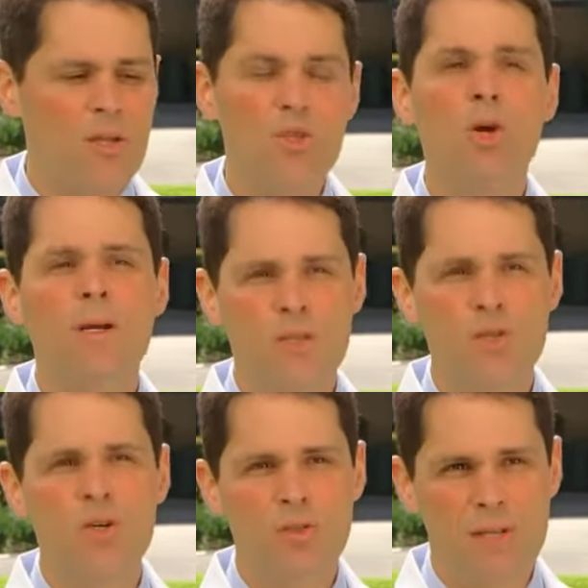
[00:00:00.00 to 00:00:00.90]
during the
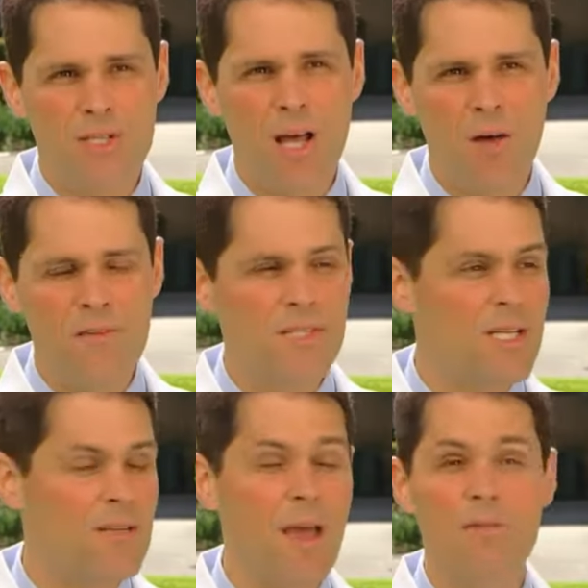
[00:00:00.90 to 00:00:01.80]
surgery itself instead
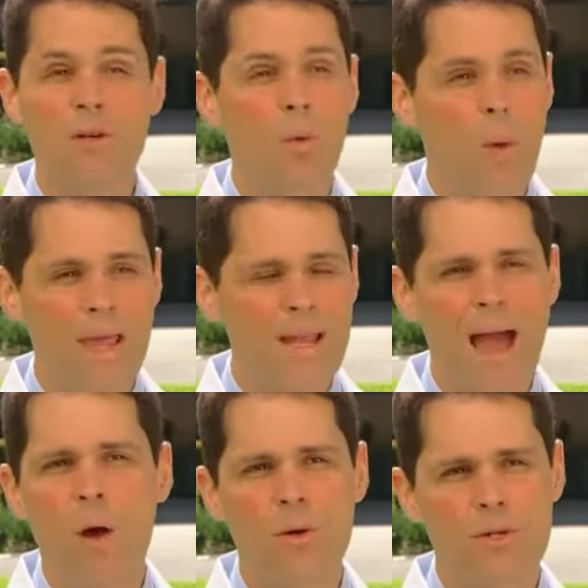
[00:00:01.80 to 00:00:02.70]
of having to wait
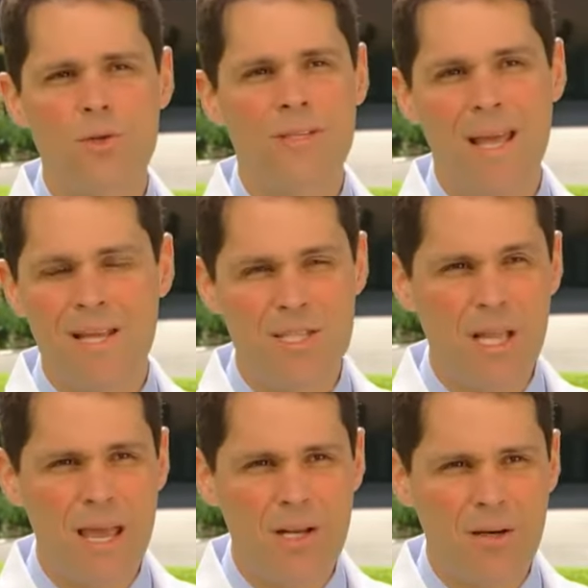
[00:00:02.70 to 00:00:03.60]
hours or days
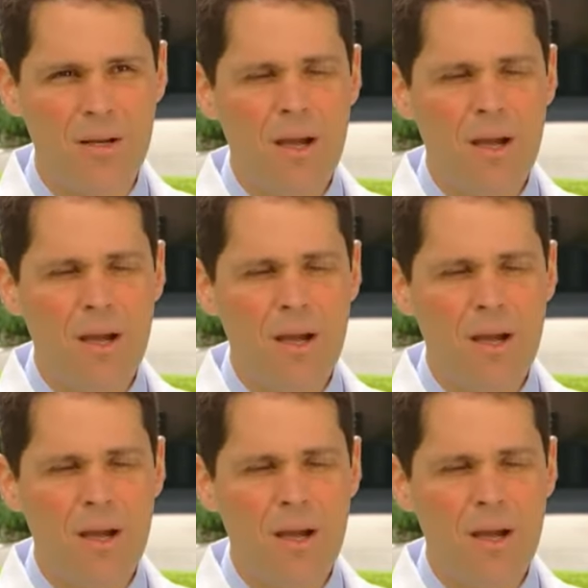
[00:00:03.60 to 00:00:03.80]
later.